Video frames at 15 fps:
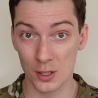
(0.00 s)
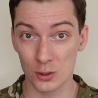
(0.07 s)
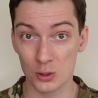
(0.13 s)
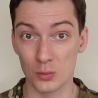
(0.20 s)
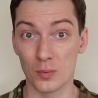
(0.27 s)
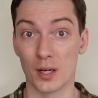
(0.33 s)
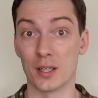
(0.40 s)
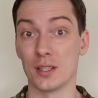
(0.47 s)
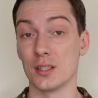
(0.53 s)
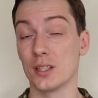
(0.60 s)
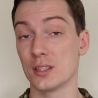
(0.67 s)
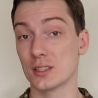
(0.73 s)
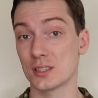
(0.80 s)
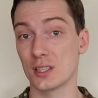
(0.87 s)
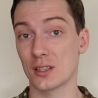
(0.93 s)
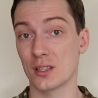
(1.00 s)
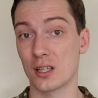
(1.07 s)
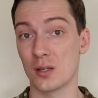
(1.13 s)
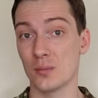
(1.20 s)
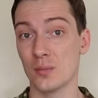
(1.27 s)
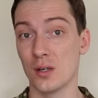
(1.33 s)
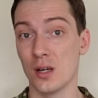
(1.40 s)
to my
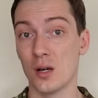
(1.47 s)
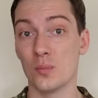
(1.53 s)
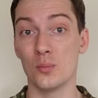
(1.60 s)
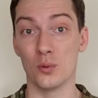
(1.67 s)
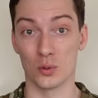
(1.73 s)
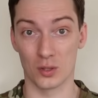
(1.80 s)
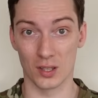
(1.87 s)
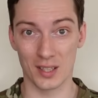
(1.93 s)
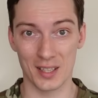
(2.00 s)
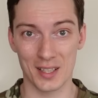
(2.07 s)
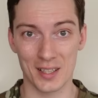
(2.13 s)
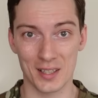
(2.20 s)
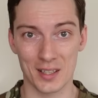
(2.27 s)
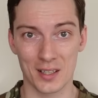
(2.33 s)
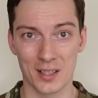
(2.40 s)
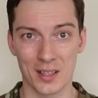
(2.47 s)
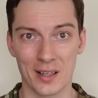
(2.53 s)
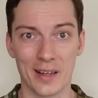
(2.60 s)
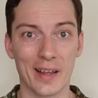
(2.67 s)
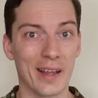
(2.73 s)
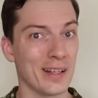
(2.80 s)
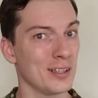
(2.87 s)
Instagram, put like
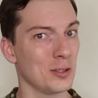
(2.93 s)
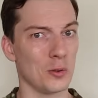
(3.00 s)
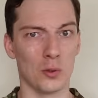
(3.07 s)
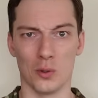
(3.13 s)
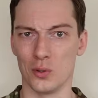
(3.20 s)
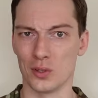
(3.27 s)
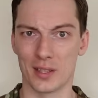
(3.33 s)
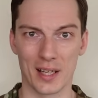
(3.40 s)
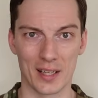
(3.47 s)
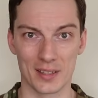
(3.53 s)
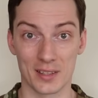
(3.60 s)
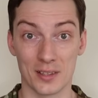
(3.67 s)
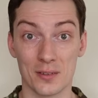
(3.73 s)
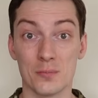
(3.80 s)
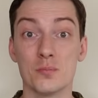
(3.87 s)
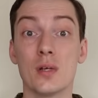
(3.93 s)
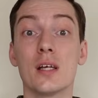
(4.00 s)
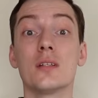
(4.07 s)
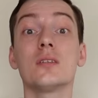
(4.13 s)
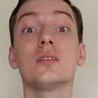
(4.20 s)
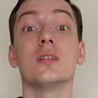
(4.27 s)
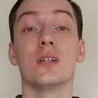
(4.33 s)
and all that.
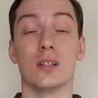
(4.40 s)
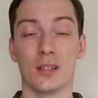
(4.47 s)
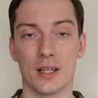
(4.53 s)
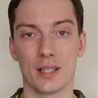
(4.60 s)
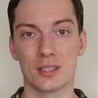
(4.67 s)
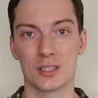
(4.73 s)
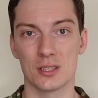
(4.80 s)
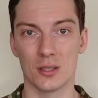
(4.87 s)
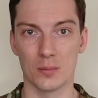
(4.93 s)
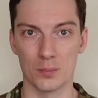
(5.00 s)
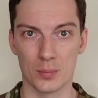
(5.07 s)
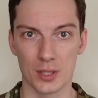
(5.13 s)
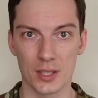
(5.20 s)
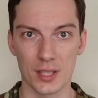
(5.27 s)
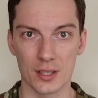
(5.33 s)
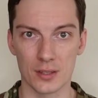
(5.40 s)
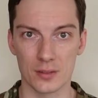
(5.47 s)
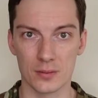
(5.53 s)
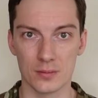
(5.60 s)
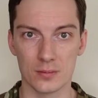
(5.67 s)
And let's begin.